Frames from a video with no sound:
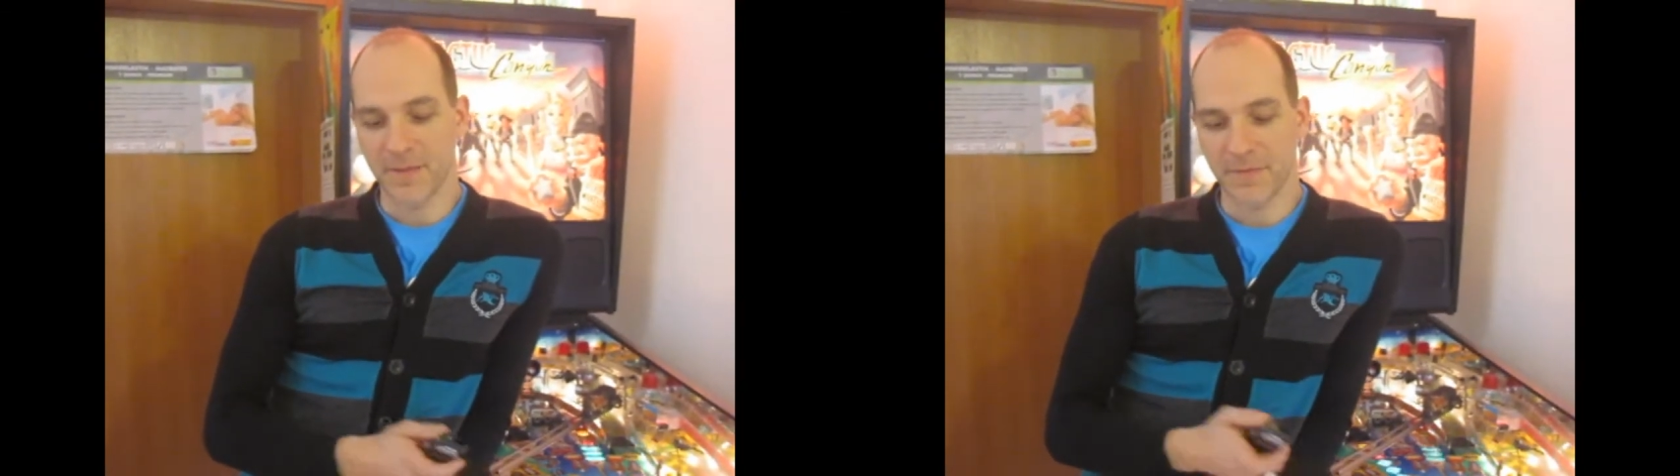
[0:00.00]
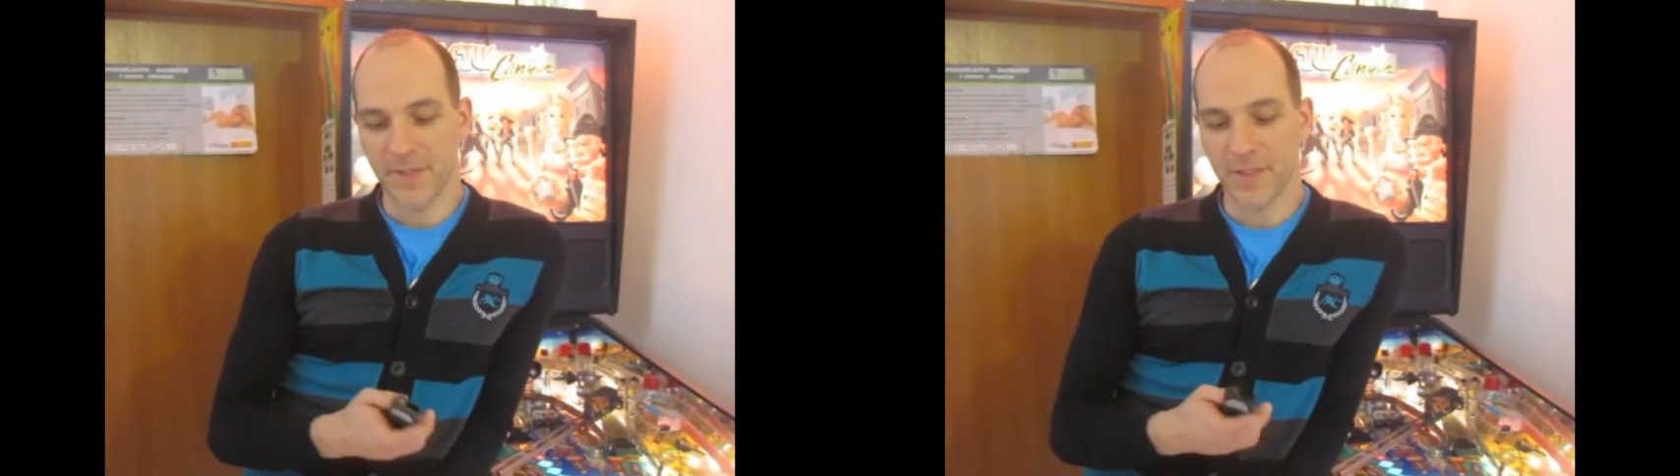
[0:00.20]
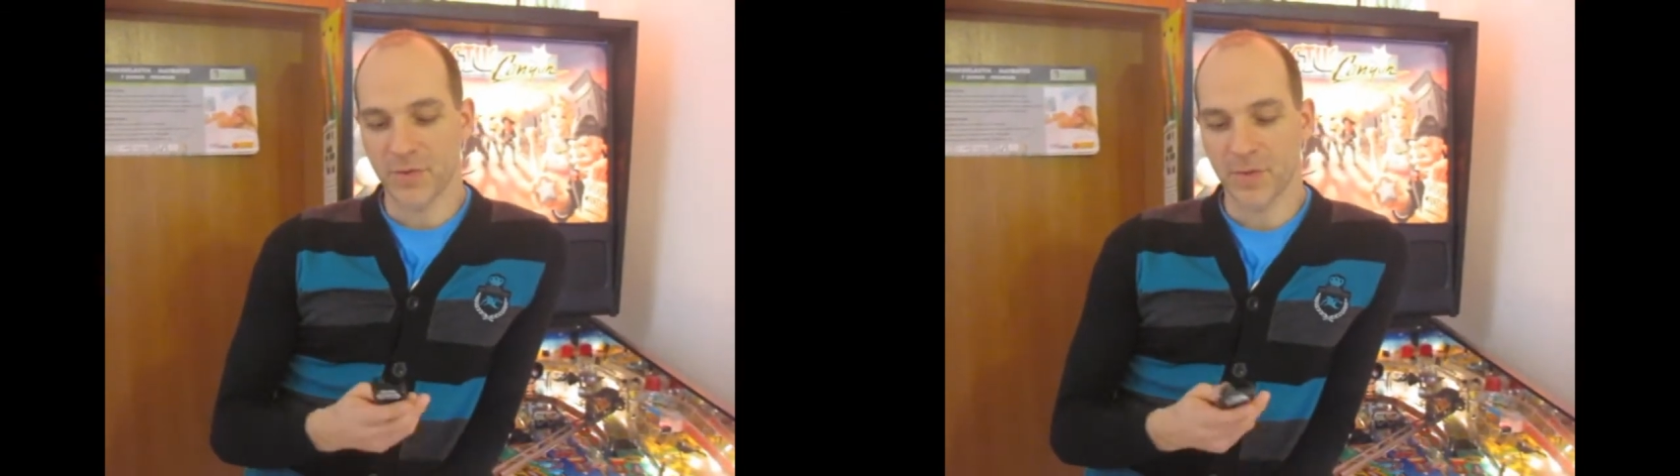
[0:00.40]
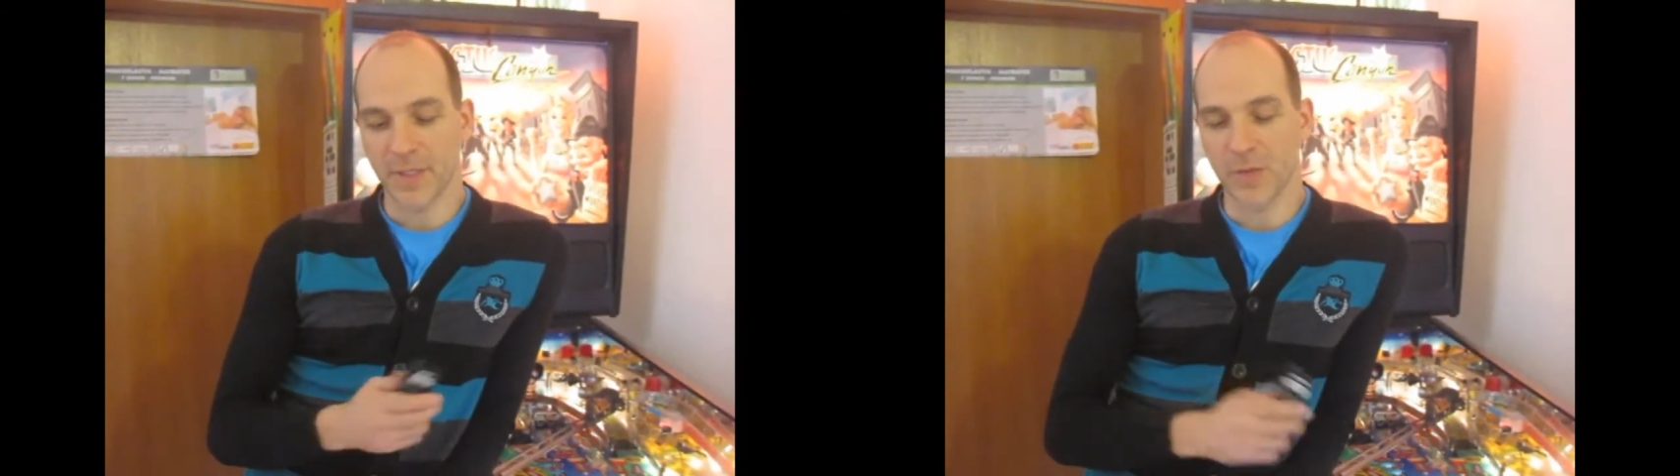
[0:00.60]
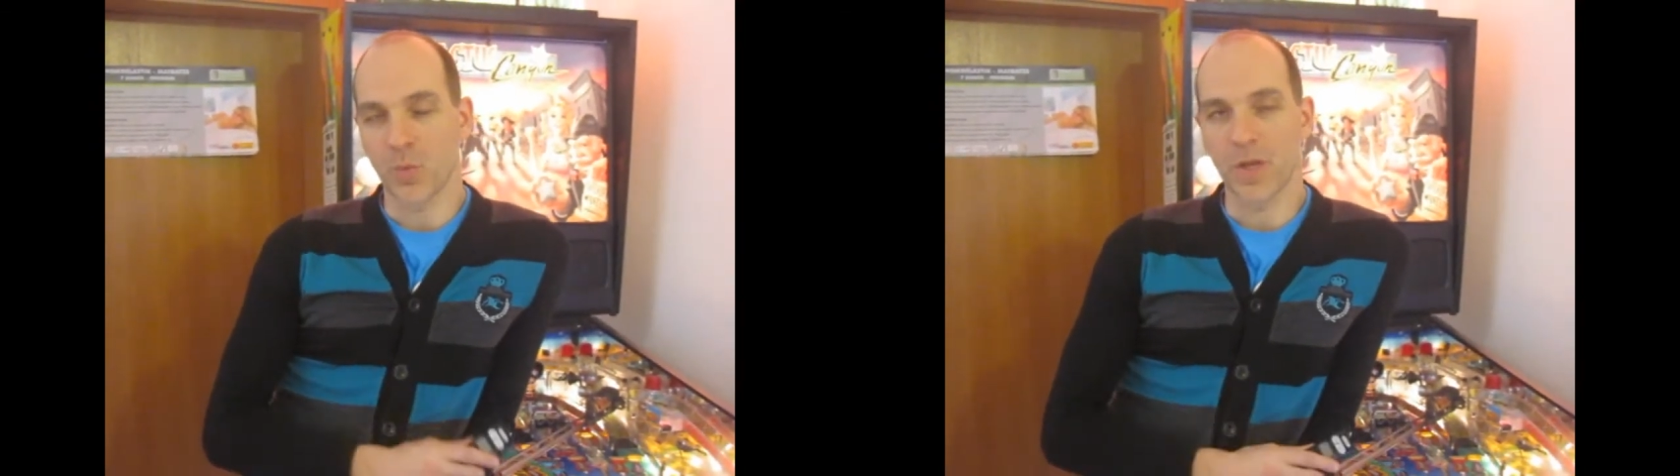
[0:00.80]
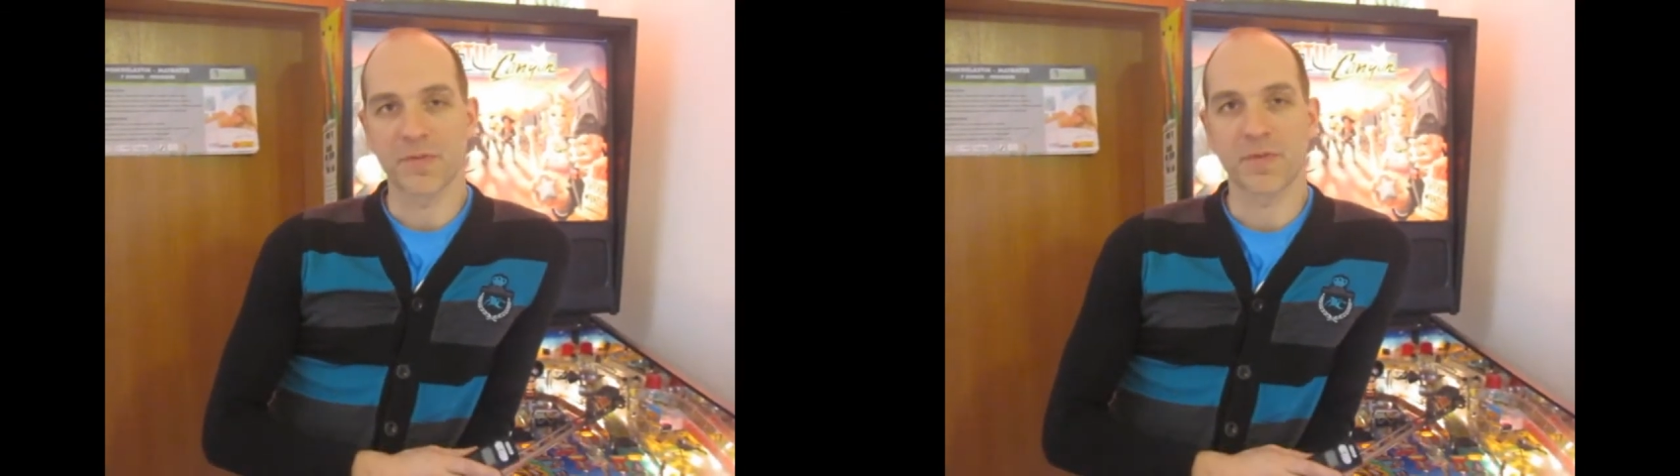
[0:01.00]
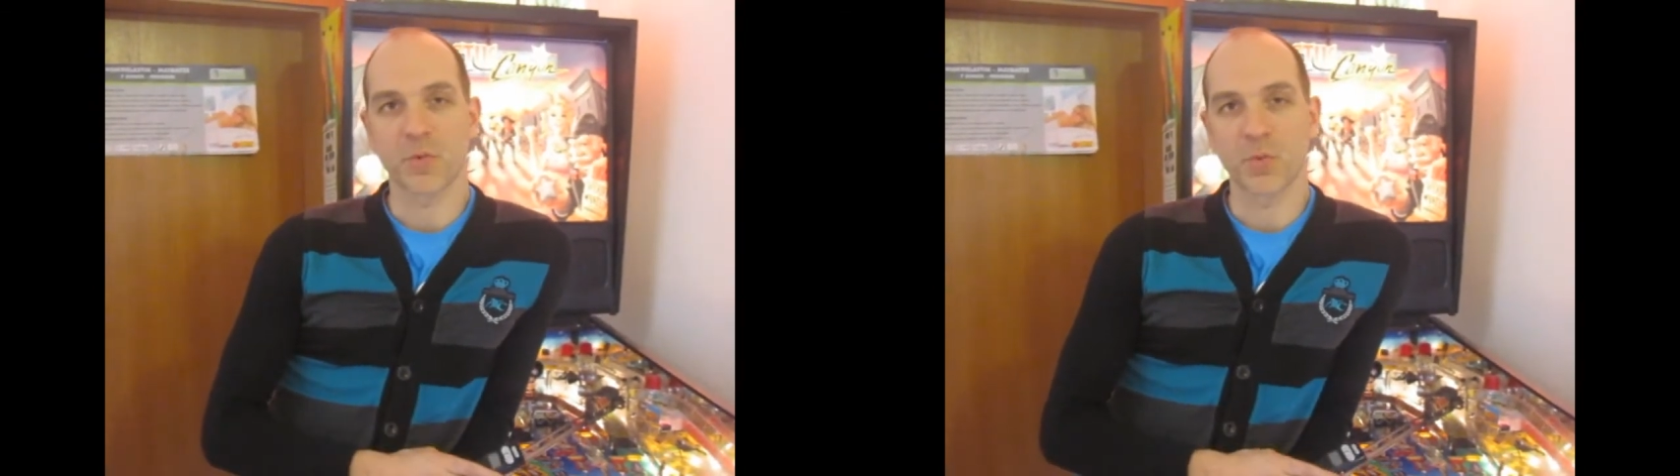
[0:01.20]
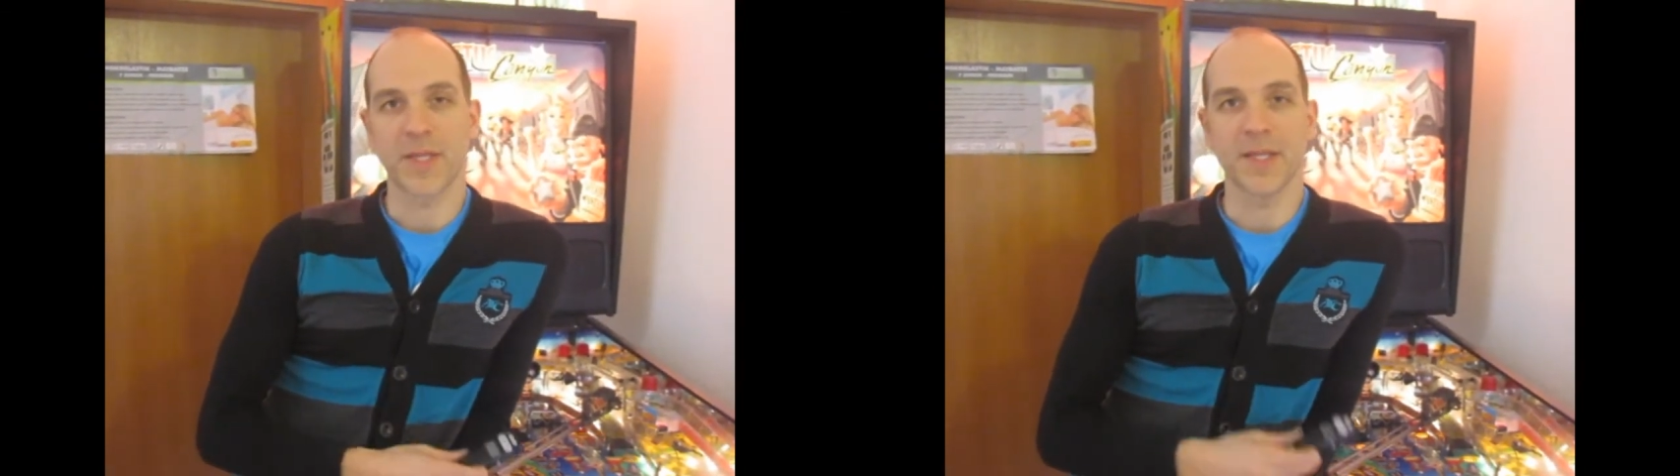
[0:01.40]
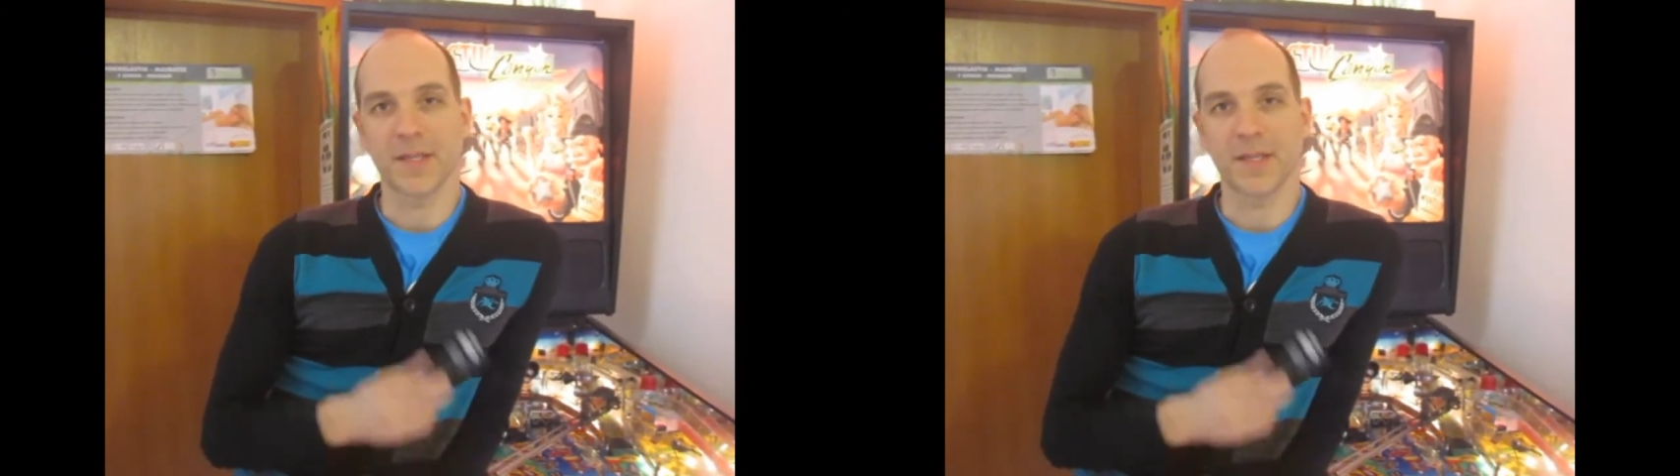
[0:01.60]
feature in Wave 3